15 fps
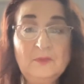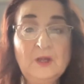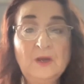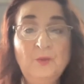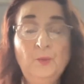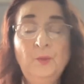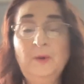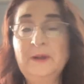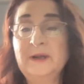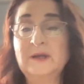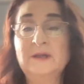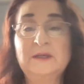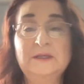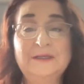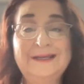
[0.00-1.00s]

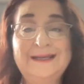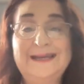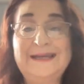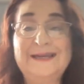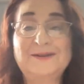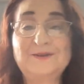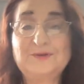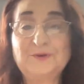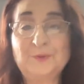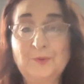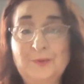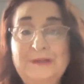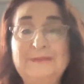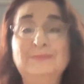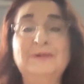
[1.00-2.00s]
we're needing to
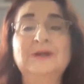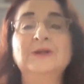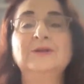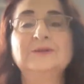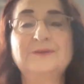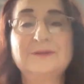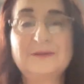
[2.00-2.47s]
rebuild